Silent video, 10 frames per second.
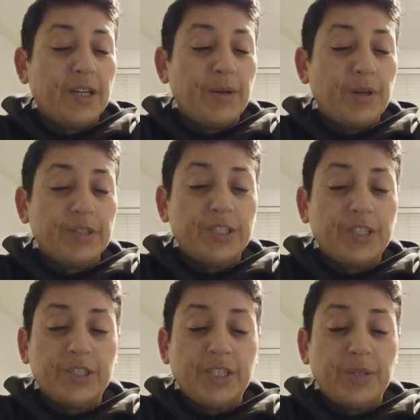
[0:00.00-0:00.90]

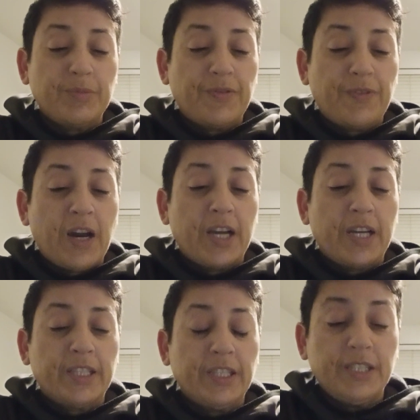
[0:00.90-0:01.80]
she seemed
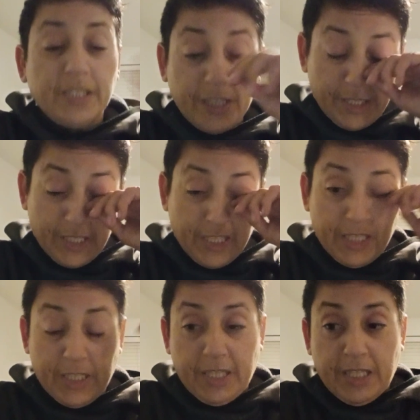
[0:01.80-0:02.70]
fine.
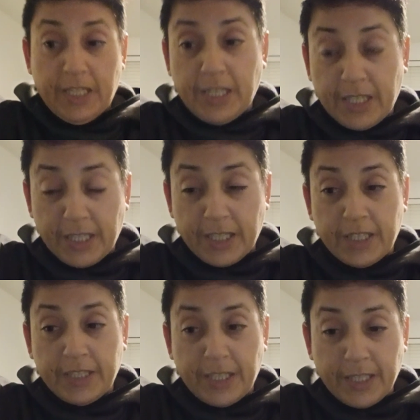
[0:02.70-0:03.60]

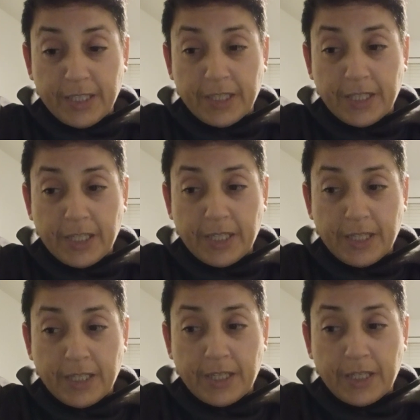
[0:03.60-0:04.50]
And then
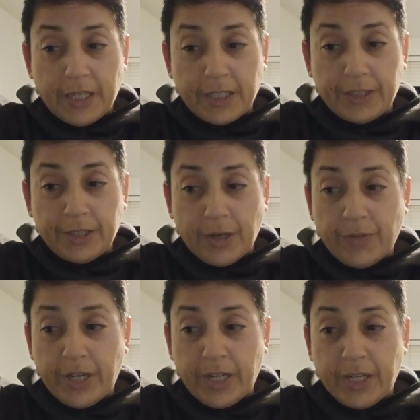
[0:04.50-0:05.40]
I started
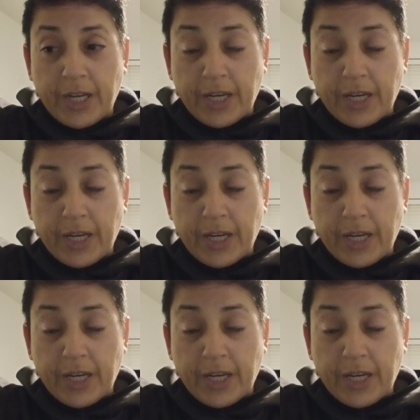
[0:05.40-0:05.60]
reading,